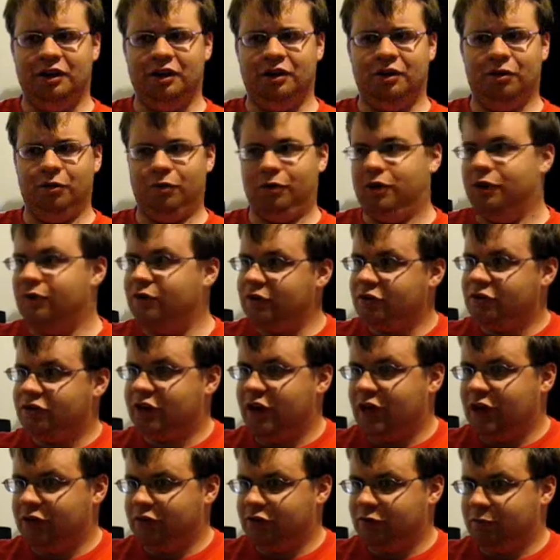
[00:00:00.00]
Or even
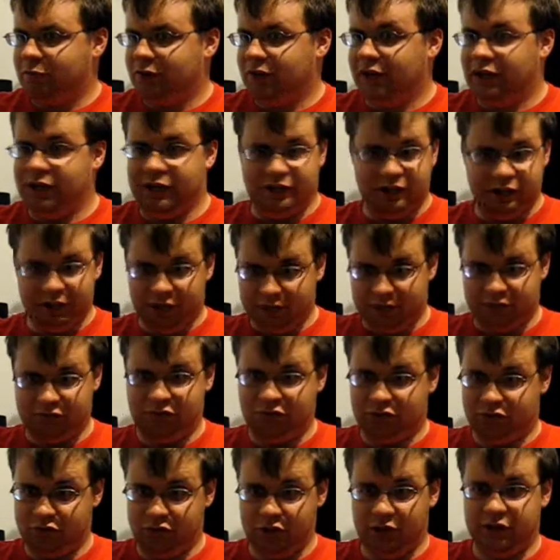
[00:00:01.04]
Child's Play. Yes,
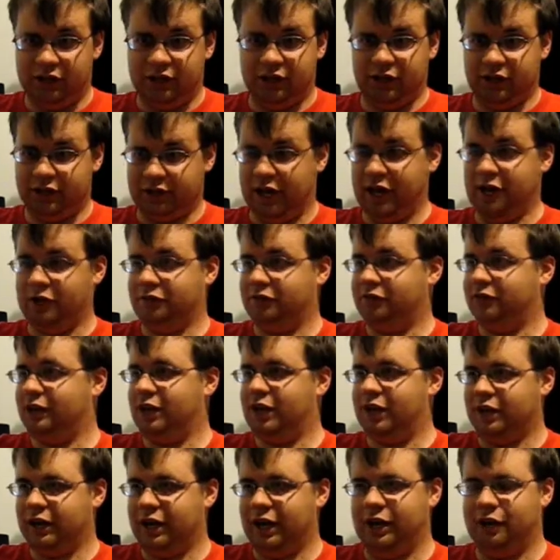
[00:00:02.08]
Chucky counts in
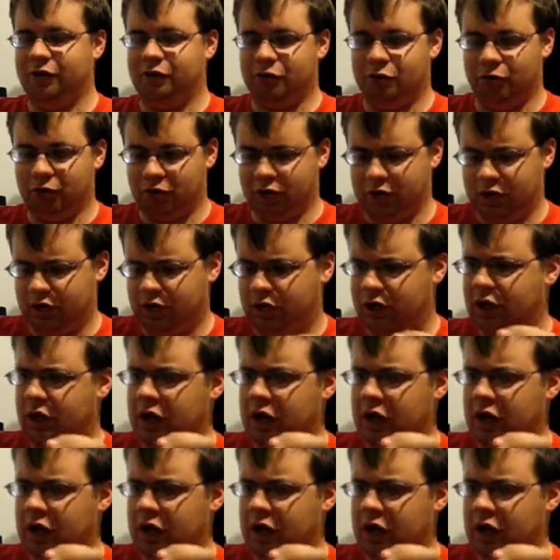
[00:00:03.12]
that category.